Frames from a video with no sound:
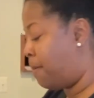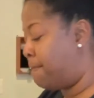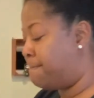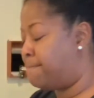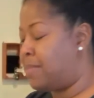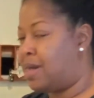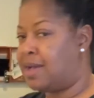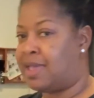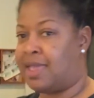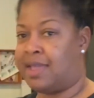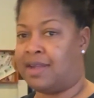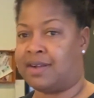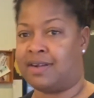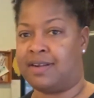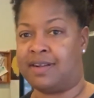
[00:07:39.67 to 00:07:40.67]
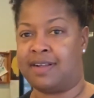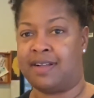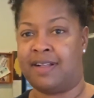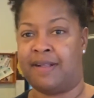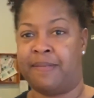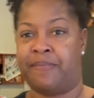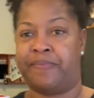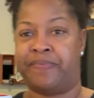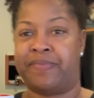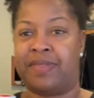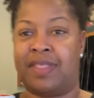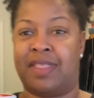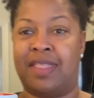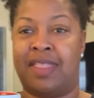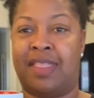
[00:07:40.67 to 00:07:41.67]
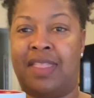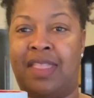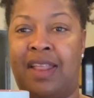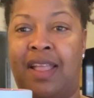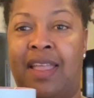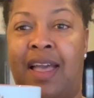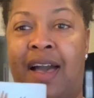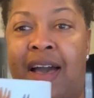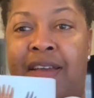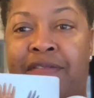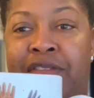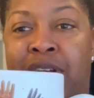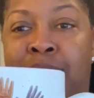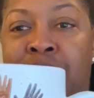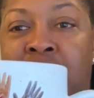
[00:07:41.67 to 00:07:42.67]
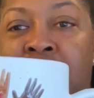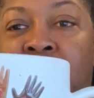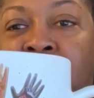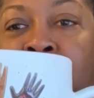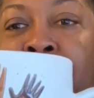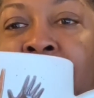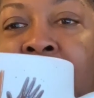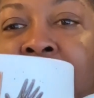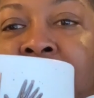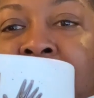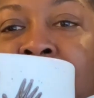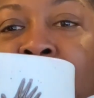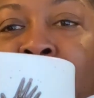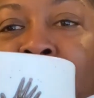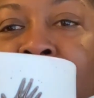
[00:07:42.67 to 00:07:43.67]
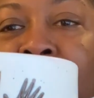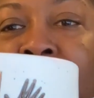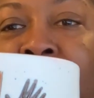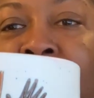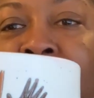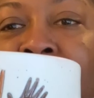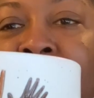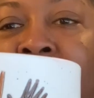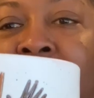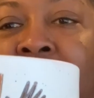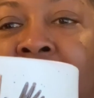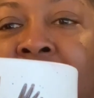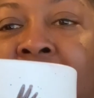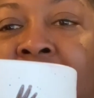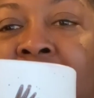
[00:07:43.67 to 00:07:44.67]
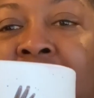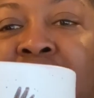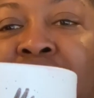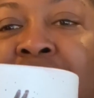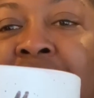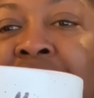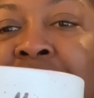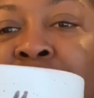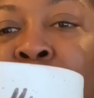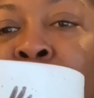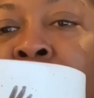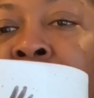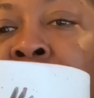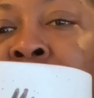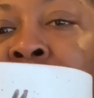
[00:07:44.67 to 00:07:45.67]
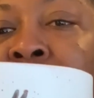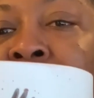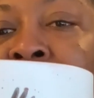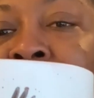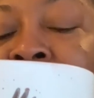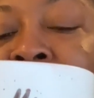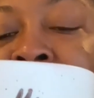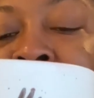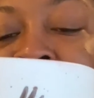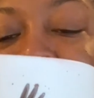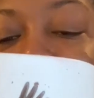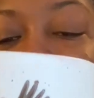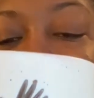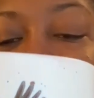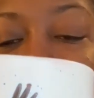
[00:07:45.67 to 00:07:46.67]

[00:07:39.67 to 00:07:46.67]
mug here that I got from TJ Maxx the other day. I just think it's so cute, you